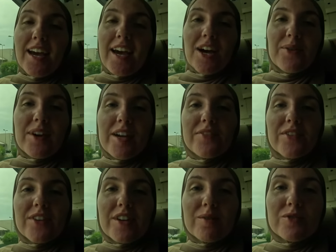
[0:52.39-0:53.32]
However,
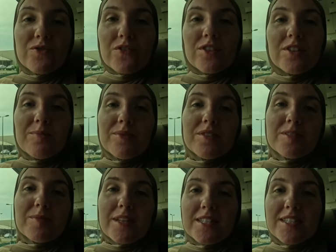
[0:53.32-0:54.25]
it was fully booked
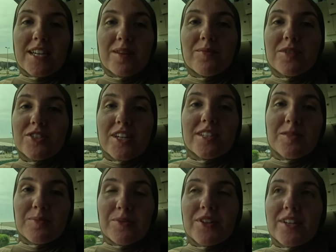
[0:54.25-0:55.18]
by the time we tried to
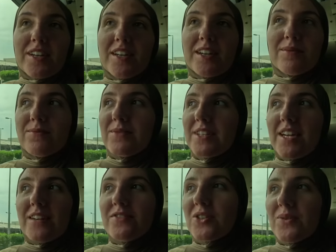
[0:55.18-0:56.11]
book it. We
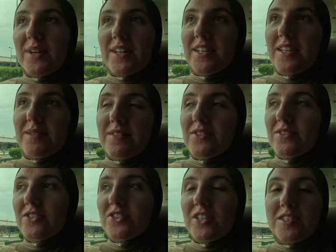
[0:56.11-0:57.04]
left it quite late. We
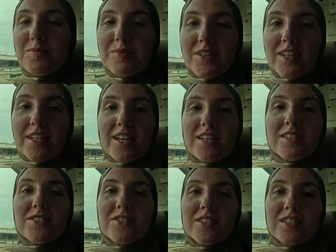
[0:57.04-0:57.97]
only tried to book it
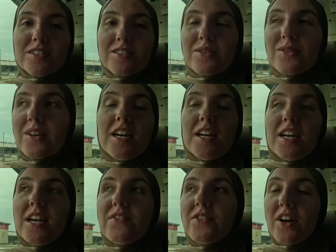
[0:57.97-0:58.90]
yesterday. So
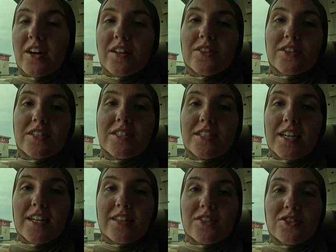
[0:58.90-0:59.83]
if you are looking to
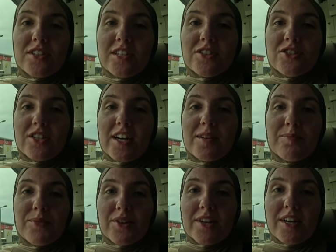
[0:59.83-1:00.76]
get the train, try and
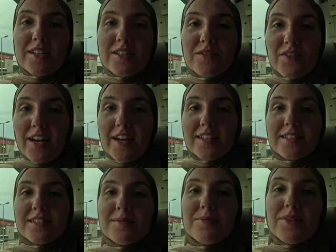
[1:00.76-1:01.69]
book it in
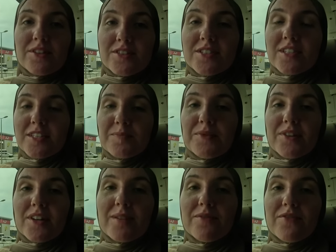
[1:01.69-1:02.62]
advance, because it does book
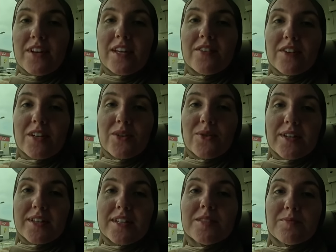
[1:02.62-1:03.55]
up very, very
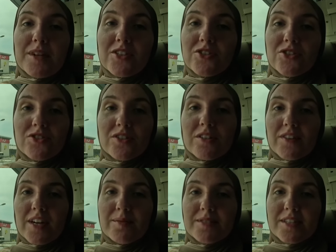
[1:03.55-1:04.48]
quickly, especially during
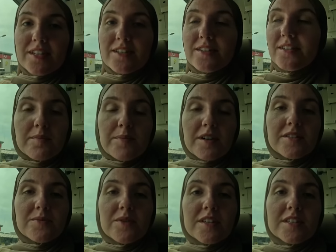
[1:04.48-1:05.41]
Ramadan.
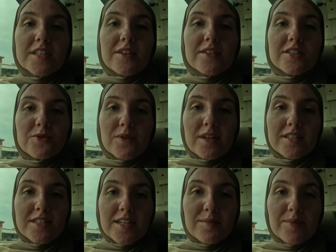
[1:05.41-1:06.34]
bus works out at
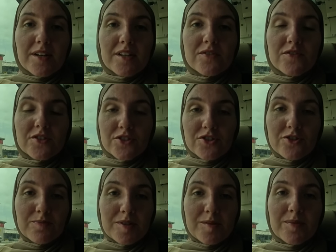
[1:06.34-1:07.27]
£28 for two
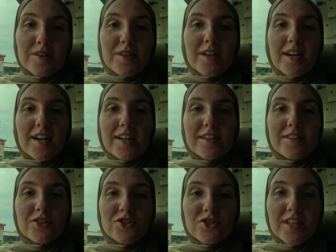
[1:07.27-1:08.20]
people, and
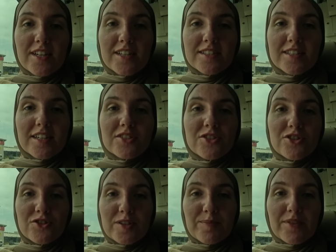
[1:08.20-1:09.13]
the train is actually
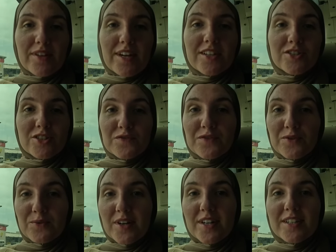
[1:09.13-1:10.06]
triple that just for
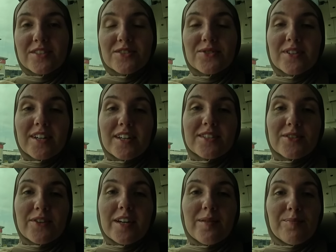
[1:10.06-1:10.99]
one. So it is
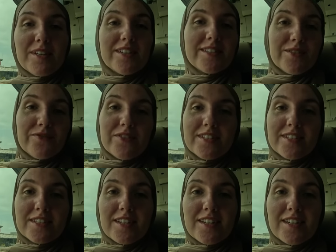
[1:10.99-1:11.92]
quite a big difference
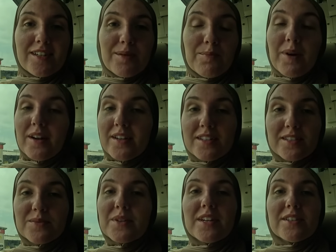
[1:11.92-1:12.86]
in money
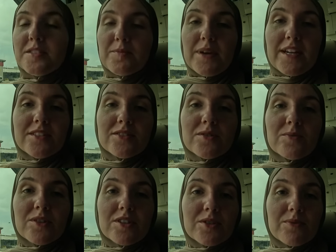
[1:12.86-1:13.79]
as well. It depends on
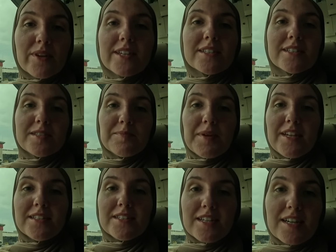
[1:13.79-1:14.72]
what you're willing to
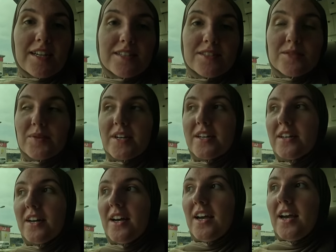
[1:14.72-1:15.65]
spend, I guess, as well.
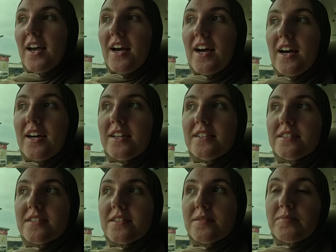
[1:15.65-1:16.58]
And
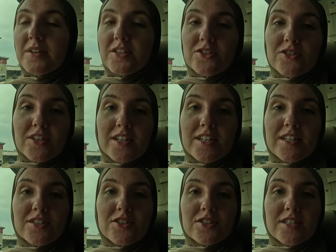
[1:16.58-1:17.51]
the bus
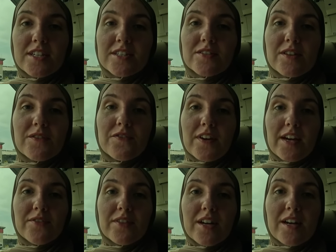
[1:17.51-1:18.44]
journey just takes around
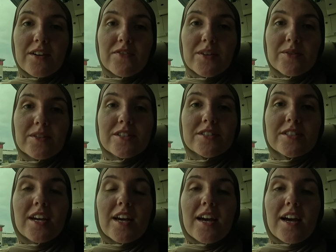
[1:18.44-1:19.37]
5.5 hours,
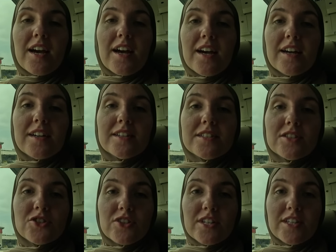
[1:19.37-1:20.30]
and
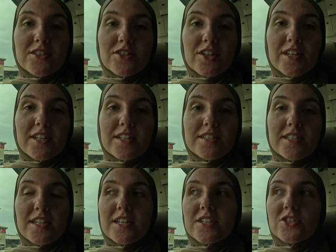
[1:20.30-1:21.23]
the train journey
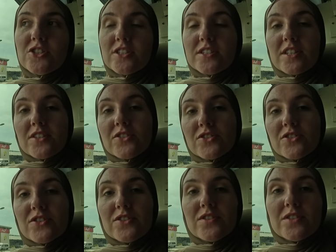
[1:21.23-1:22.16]
takes just under
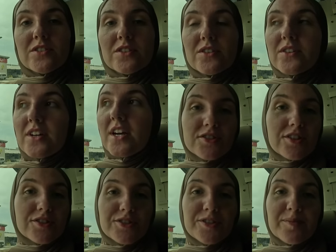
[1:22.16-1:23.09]
2, so it's
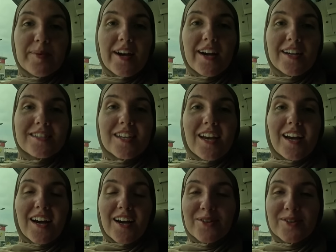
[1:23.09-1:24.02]
not too bad.
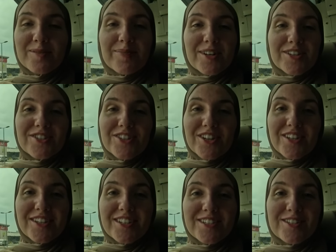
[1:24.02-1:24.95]
Our bus
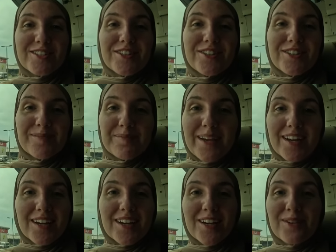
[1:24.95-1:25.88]
journey to
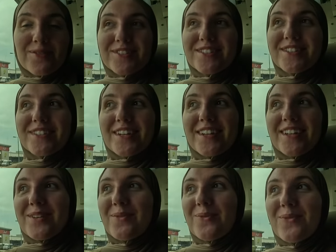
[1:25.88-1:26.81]
Mecca was like
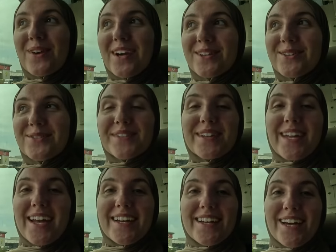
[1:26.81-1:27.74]
well over
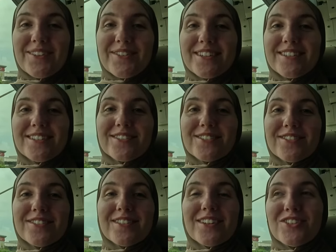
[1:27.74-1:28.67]
9 hours, so
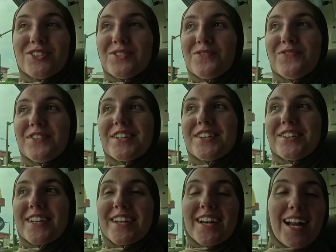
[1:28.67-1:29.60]
this should feel
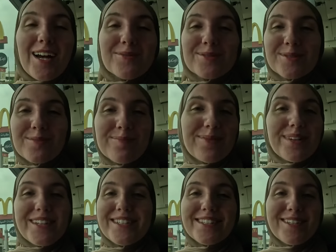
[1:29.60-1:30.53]
like an absolute
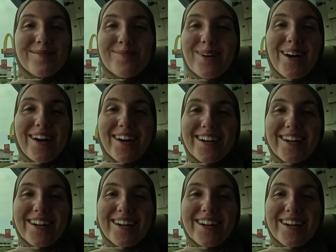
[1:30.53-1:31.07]
breeze in the park.